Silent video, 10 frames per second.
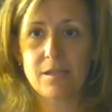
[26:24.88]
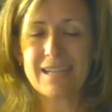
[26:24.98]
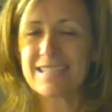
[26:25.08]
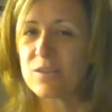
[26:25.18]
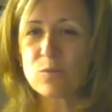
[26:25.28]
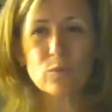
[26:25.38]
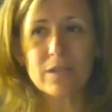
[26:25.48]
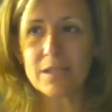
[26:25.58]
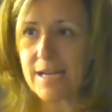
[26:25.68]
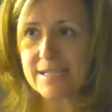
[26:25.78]
I didn't
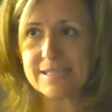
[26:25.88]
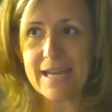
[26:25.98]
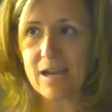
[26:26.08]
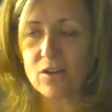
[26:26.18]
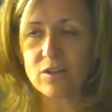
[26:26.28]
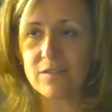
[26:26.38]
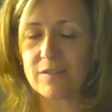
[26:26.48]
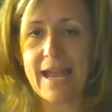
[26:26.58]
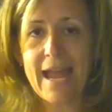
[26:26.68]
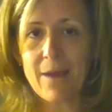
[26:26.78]
realize that could
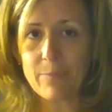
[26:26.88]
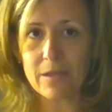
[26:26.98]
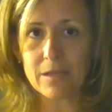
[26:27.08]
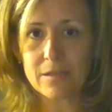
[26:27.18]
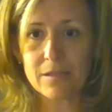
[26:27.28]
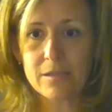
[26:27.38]
even happen.